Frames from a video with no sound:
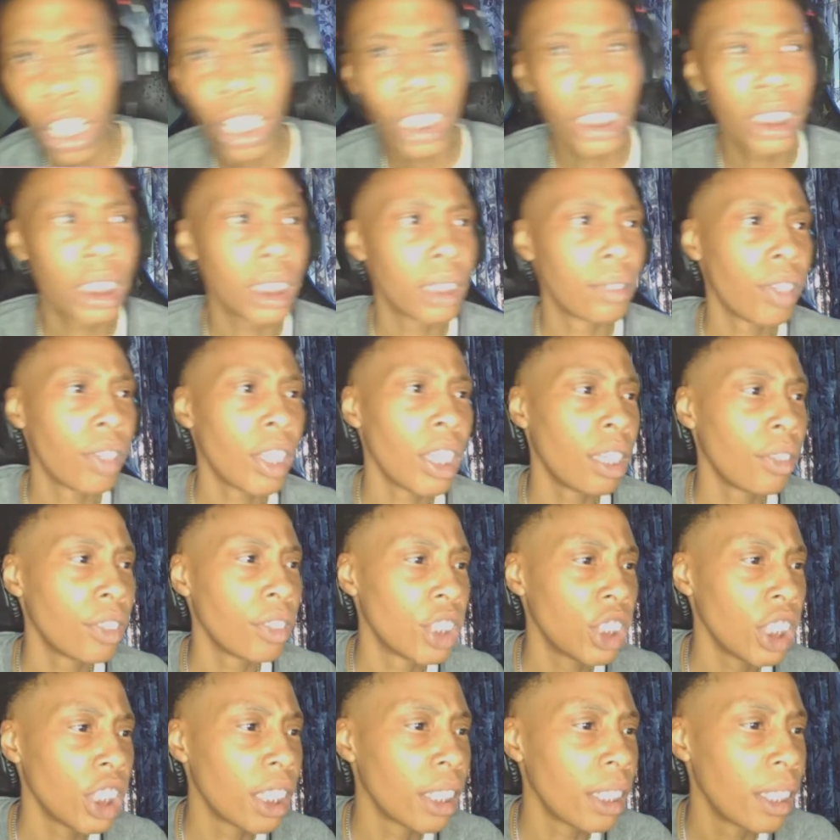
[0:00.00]
just fell off the
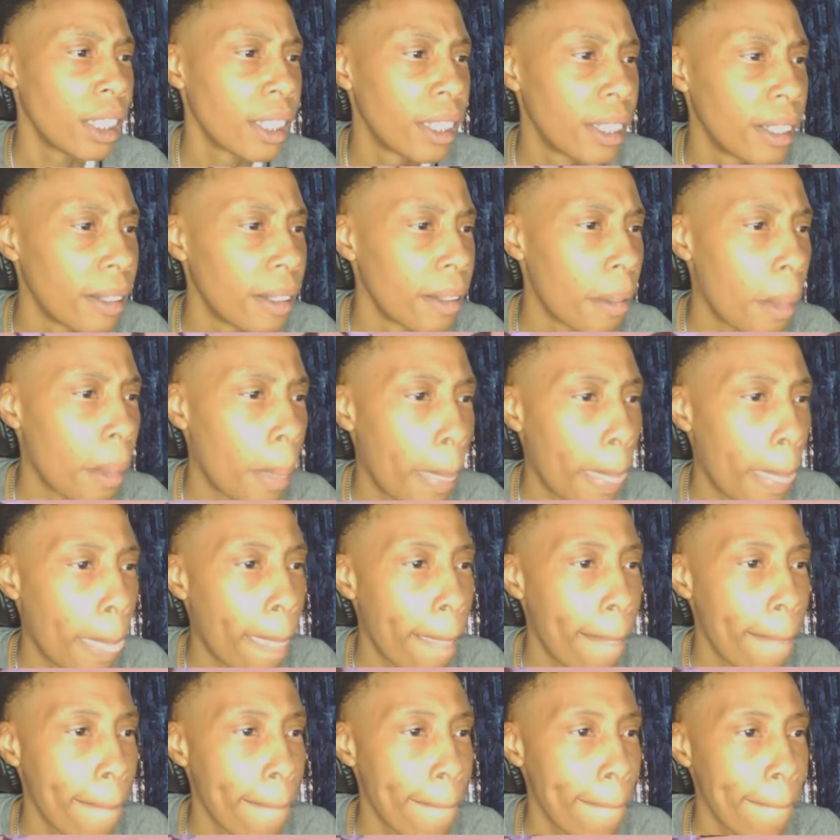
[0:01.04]
chair.
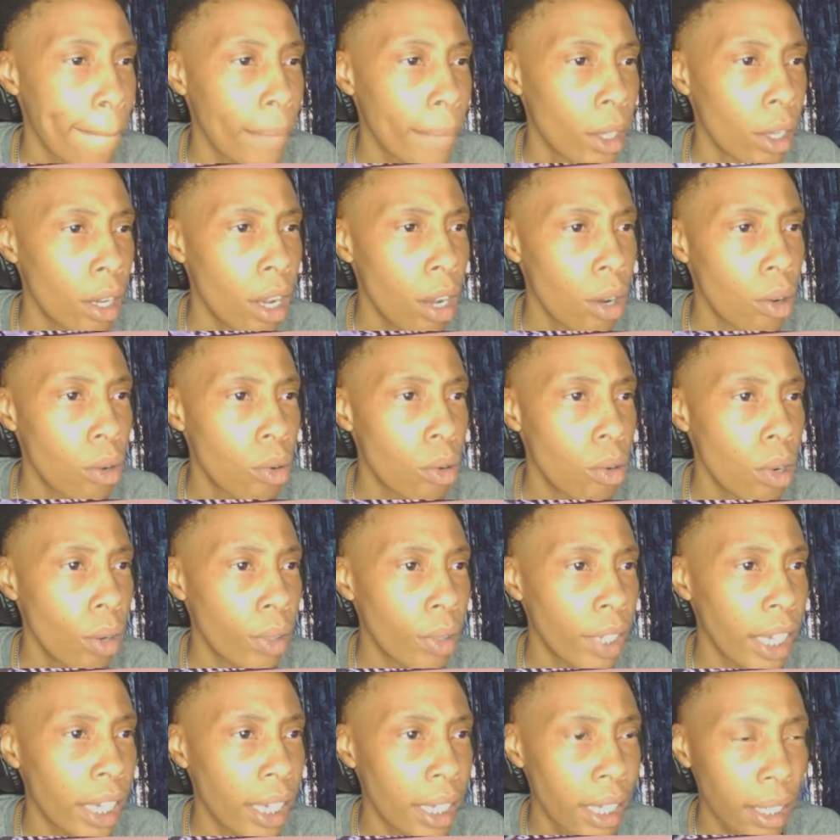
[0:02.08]
Oh,
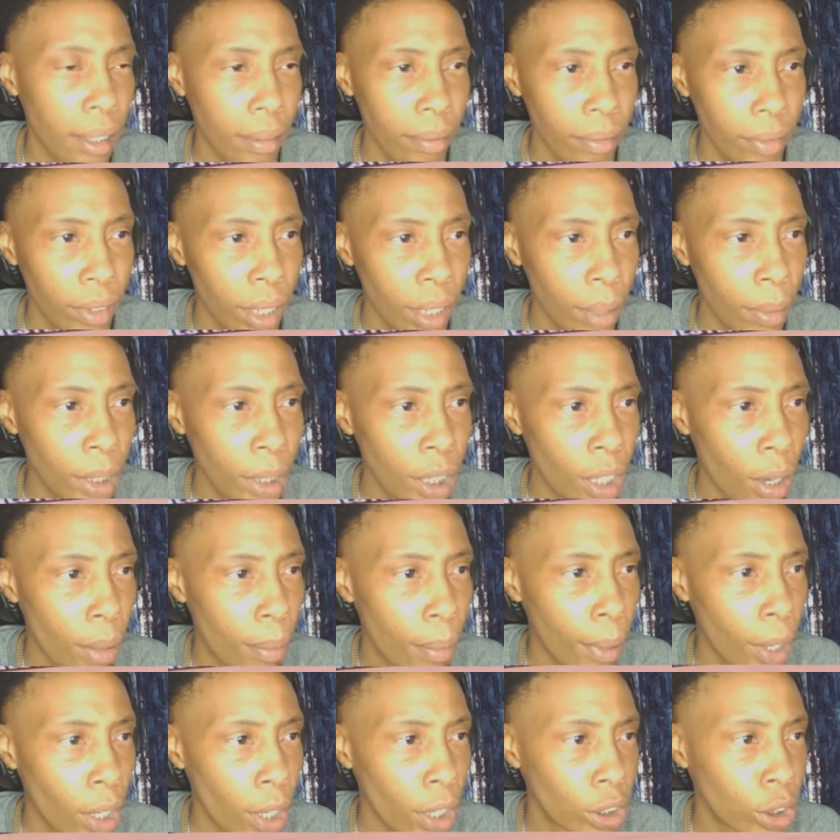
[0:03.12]
okay. There we go.
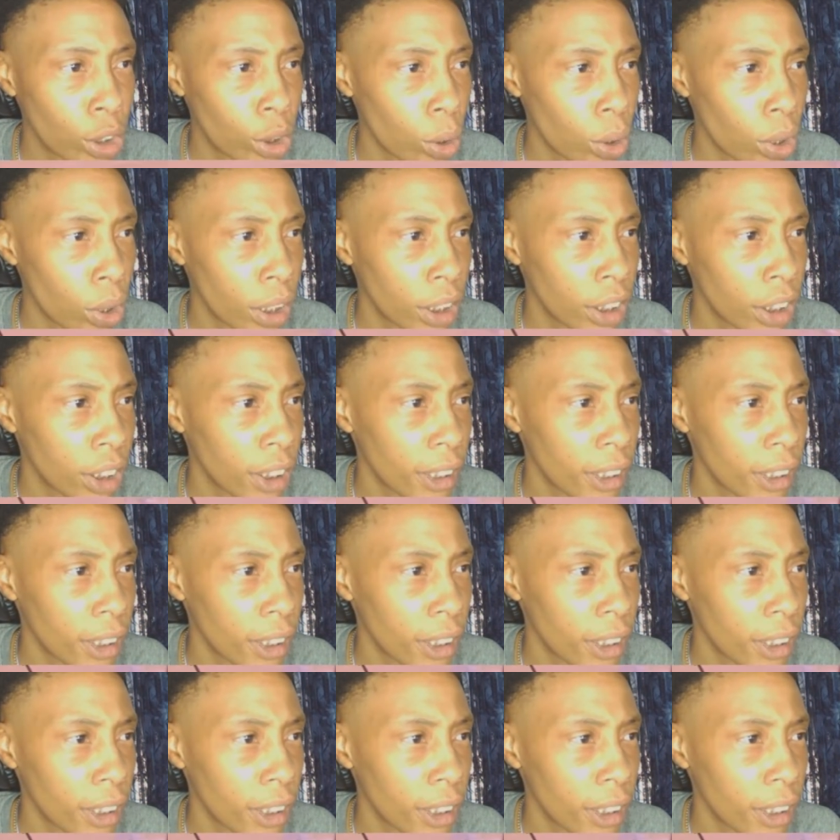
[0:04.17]
Paul George.